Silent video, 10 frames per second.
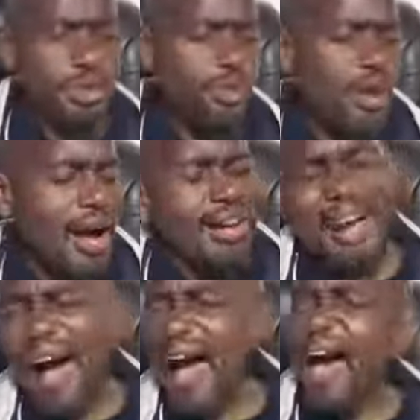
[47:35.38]
You are
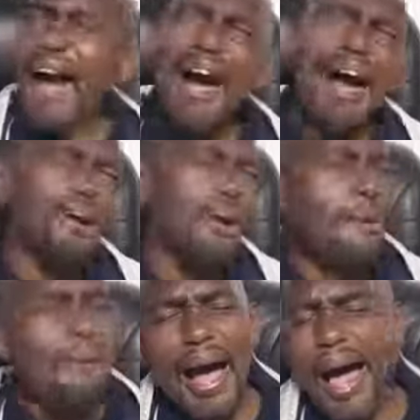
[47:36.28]
God
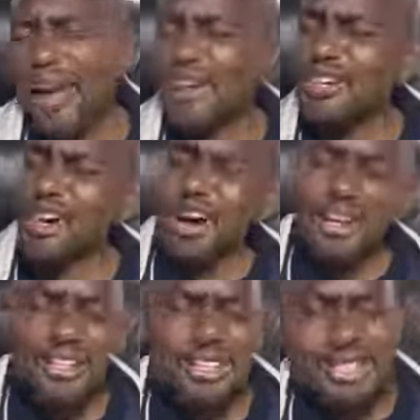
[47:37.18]
all by
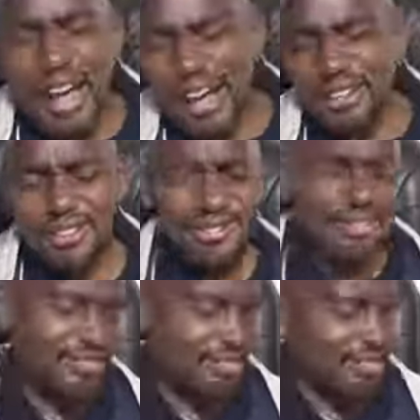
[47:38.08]
yourself.
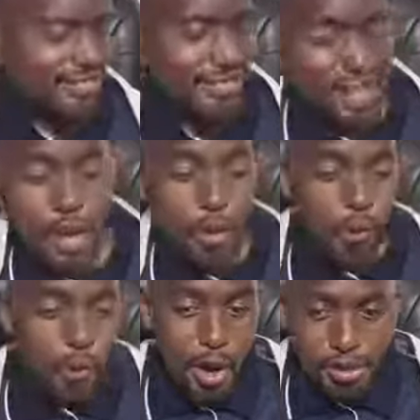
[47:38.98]

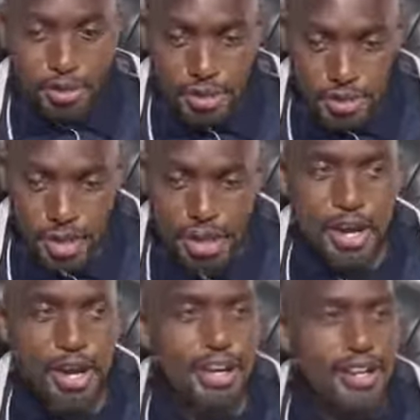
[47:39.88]
What you
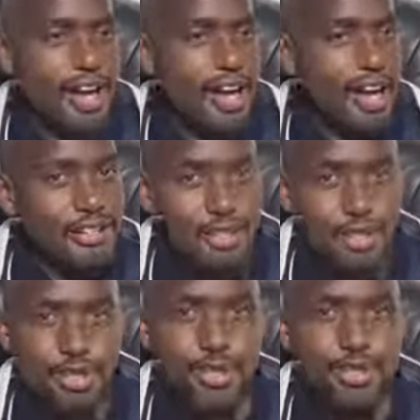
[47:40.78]
say, yes,
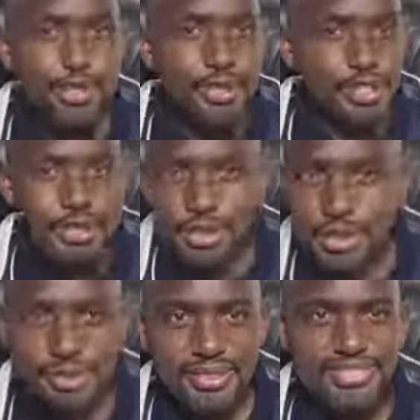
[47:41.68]
you will do.